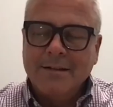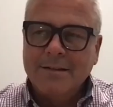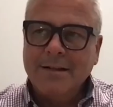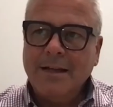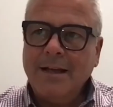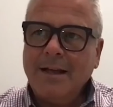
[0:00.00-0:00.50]

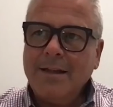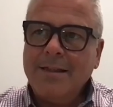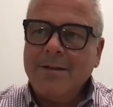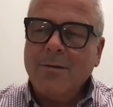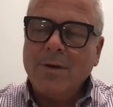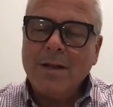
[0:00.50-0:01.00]
Yeah, I
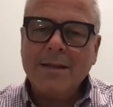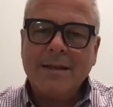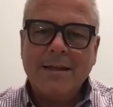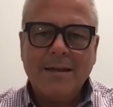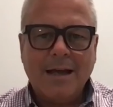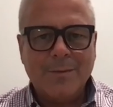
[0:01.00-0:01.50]
think one of the
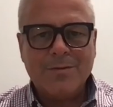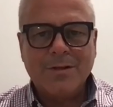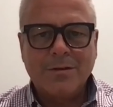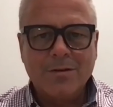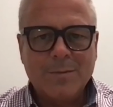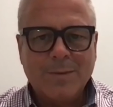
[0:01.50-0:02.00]
key
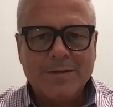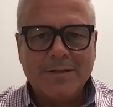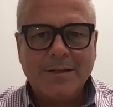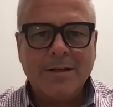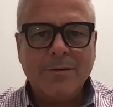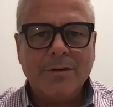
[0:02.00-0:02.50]
obstacles,
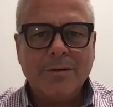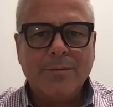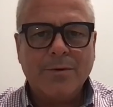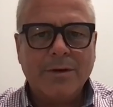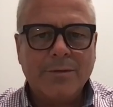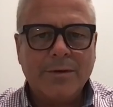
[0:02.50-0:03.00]
particularly when you're
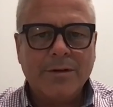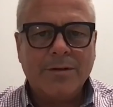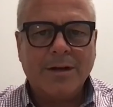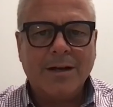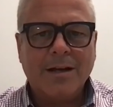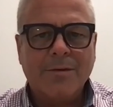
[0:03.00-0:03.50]
bring when you're
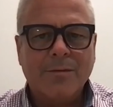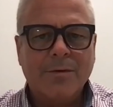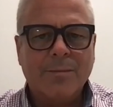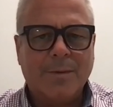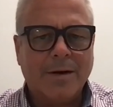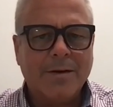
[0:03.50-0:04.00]
talking
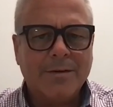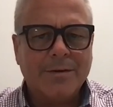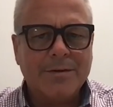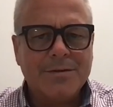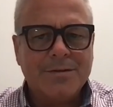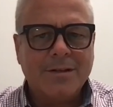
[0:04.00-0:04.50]
with
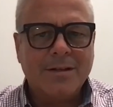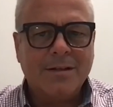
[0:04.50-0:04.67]
partners,